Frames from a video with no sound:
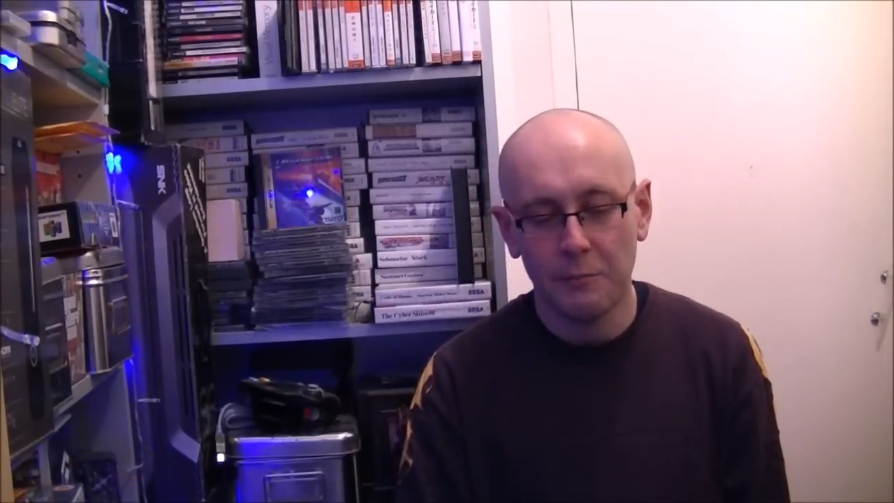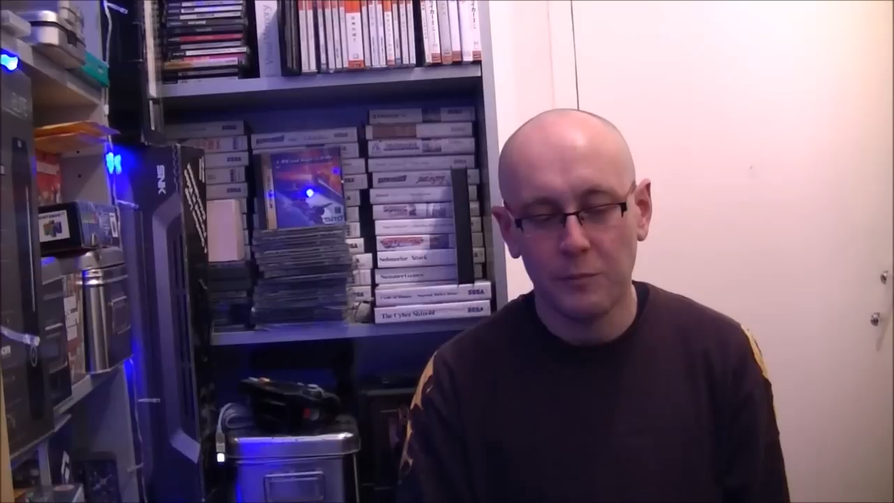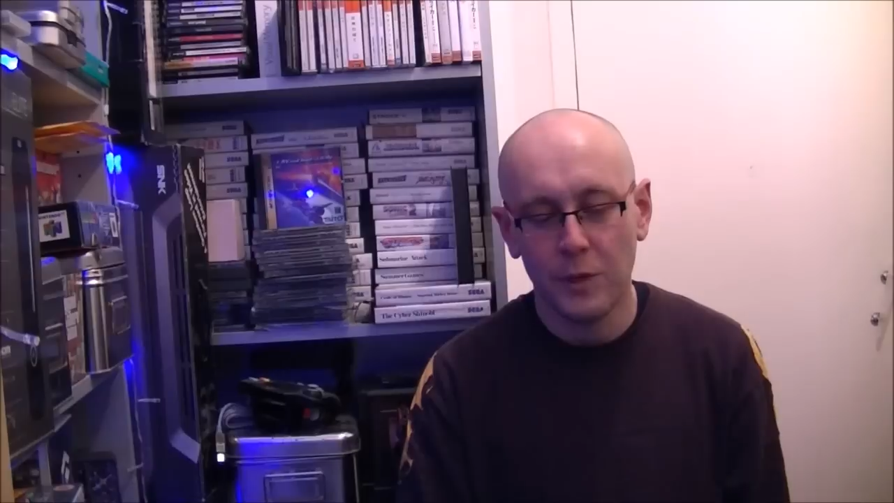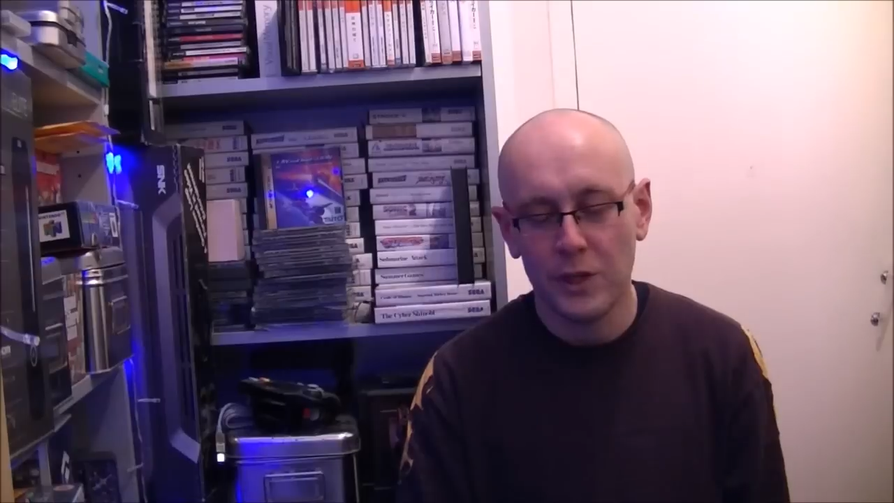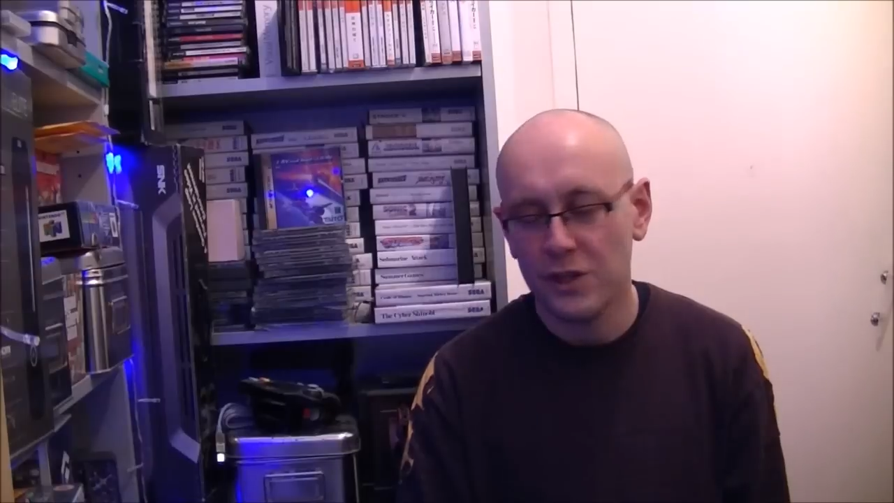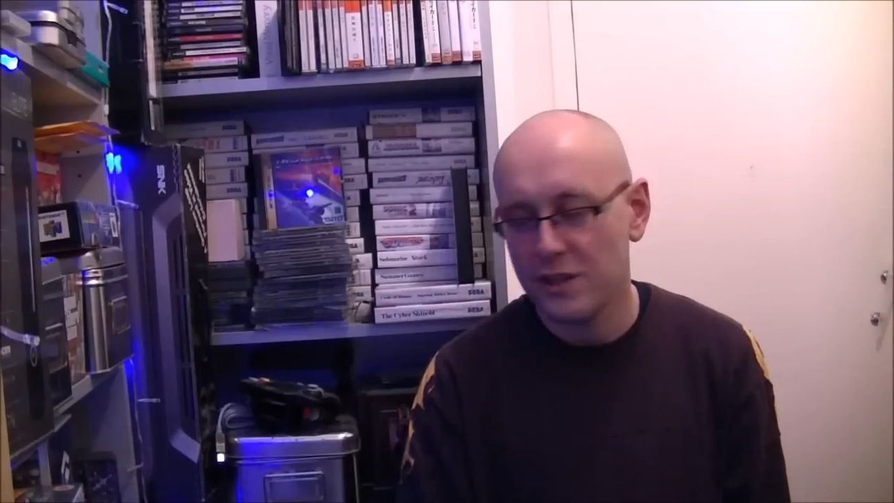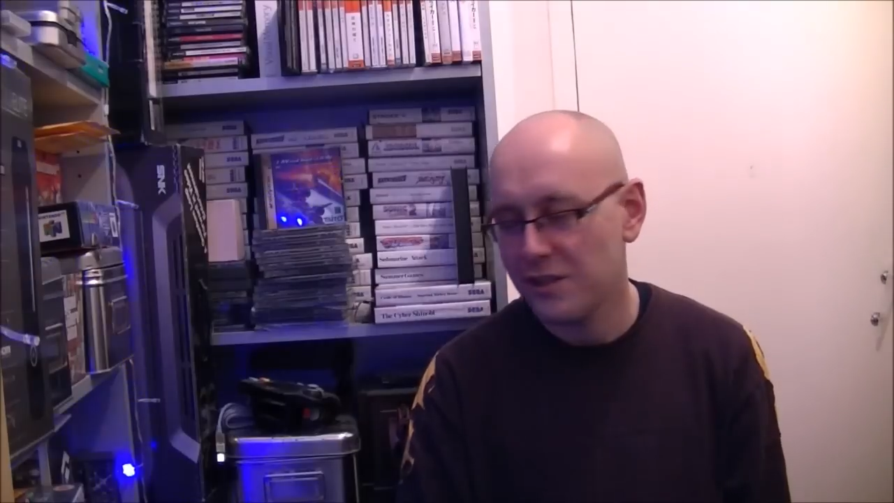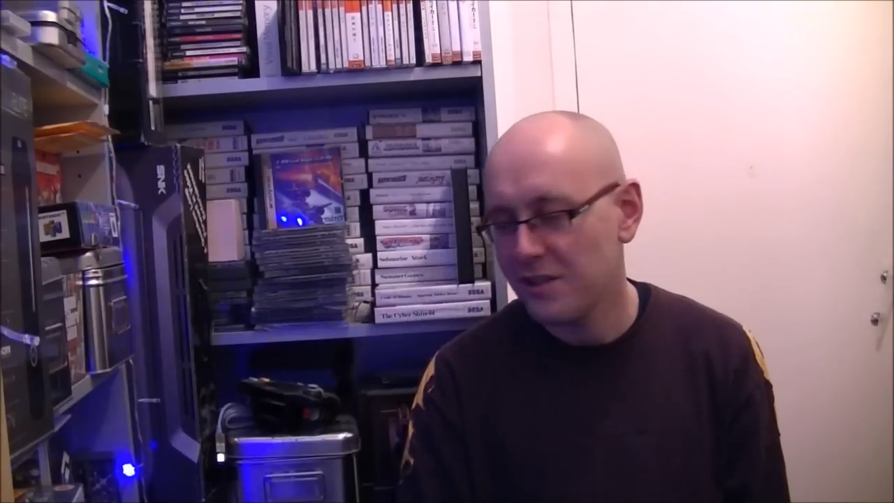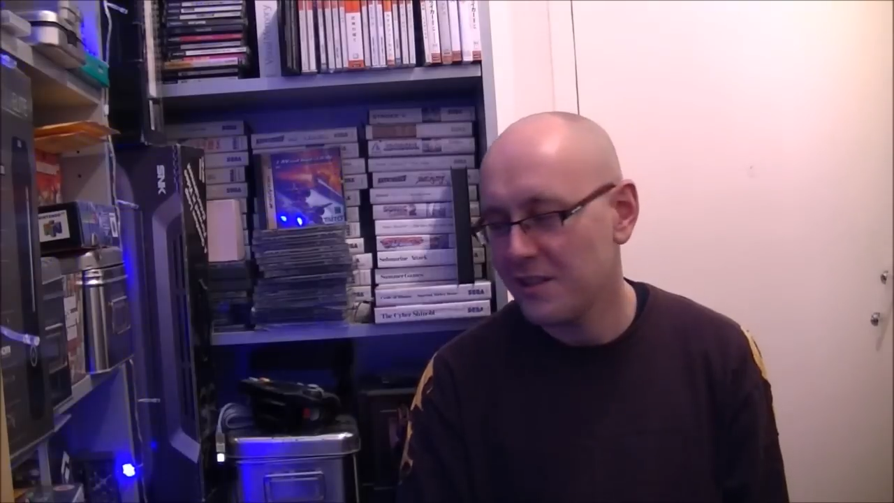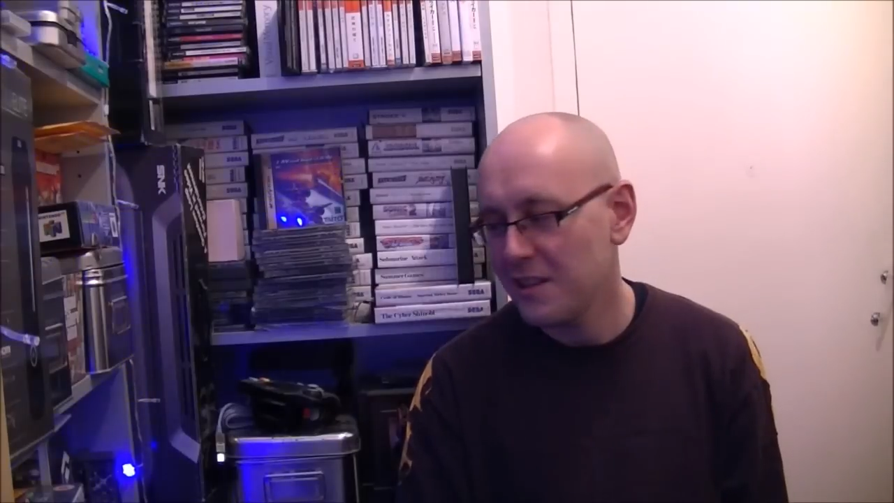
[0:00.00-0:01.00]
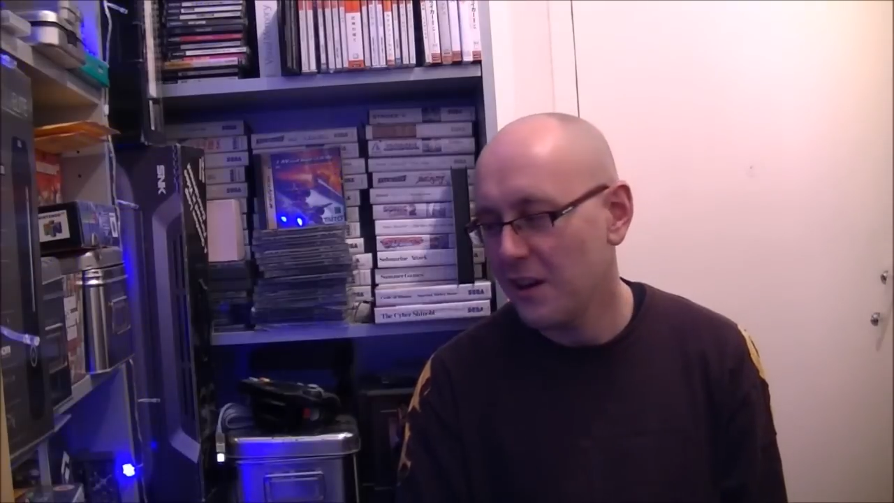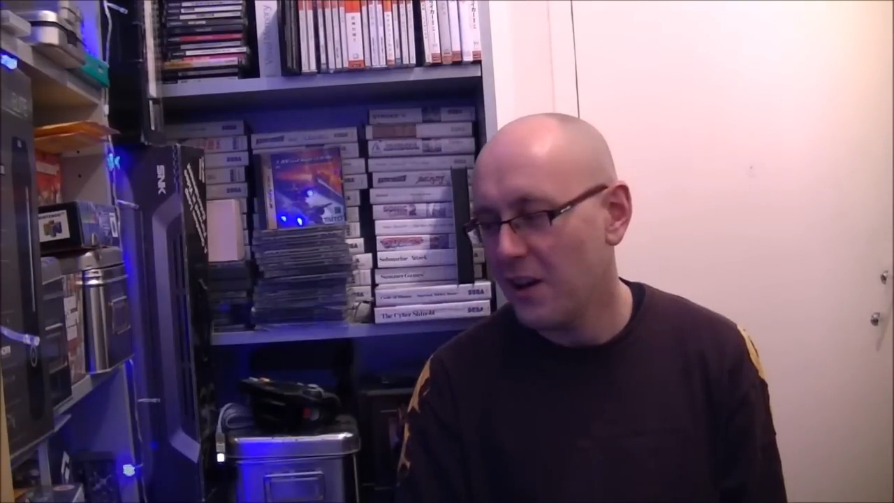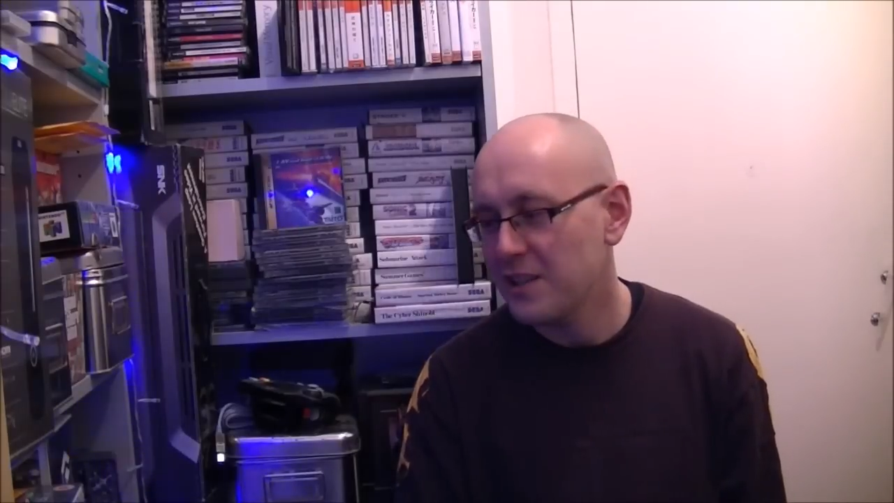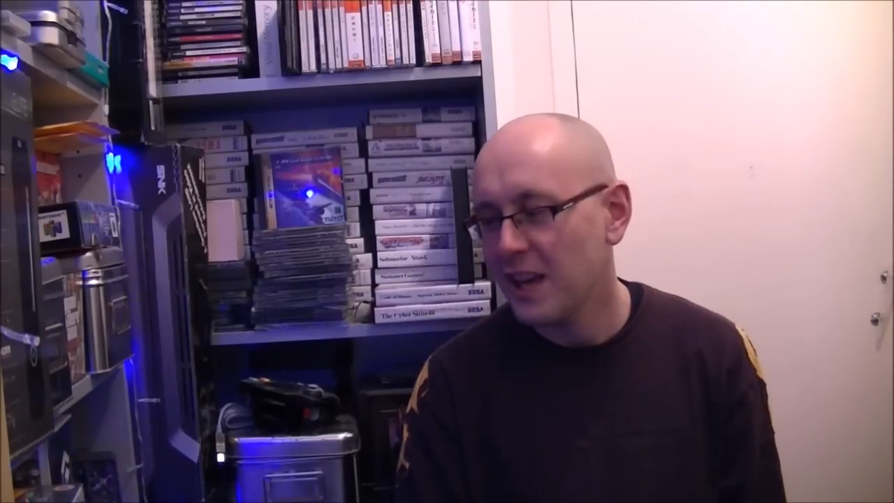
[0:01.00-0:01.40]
Which is, it's